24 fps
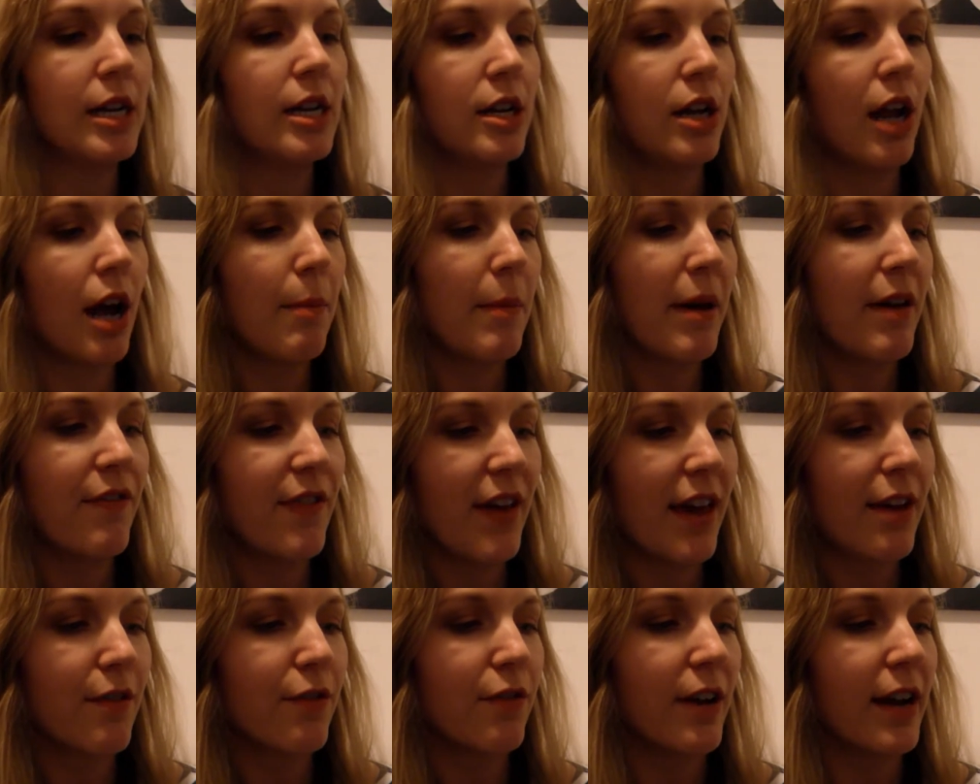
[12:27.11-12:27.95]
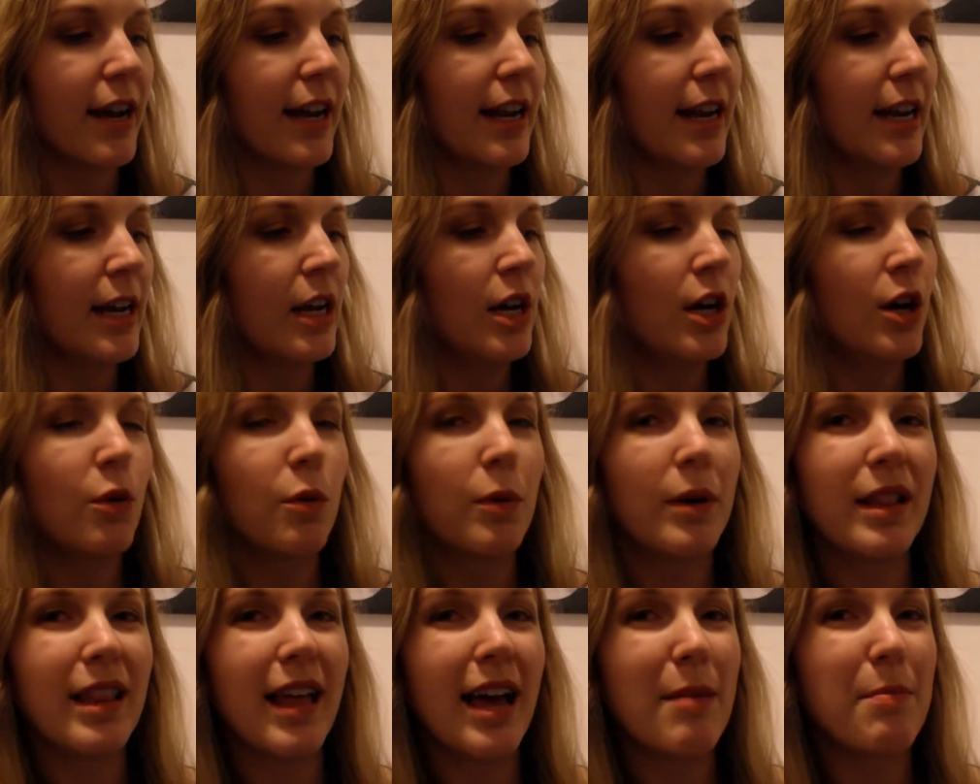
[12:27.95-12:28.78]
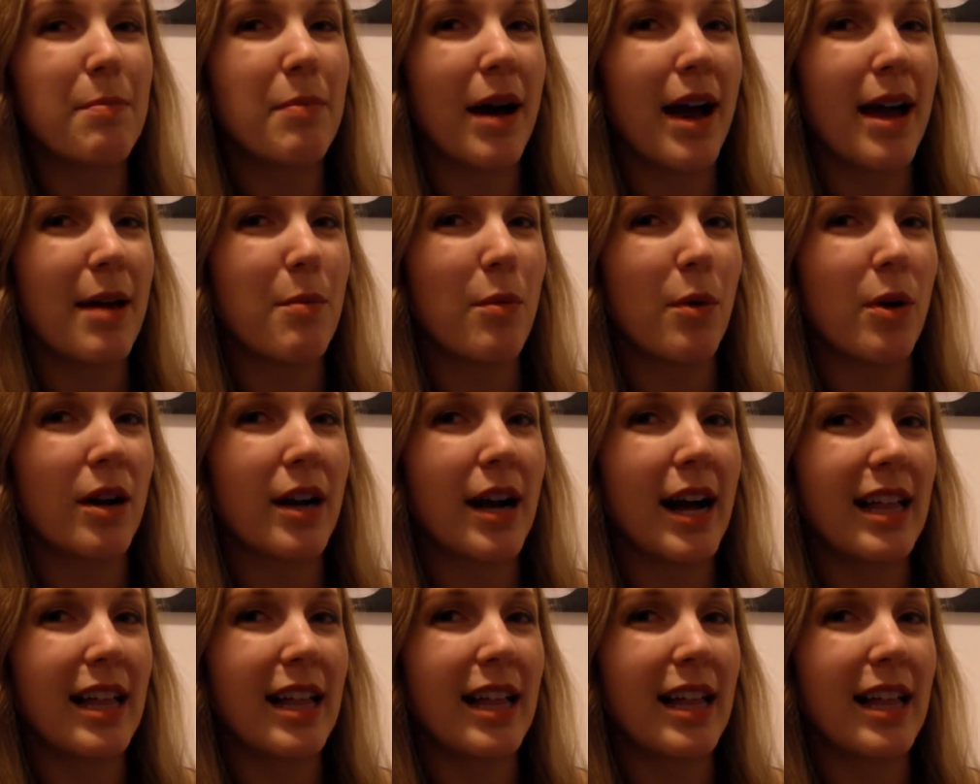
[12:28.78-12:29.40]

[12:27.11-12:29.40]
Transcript: not my favorite. Will I buy more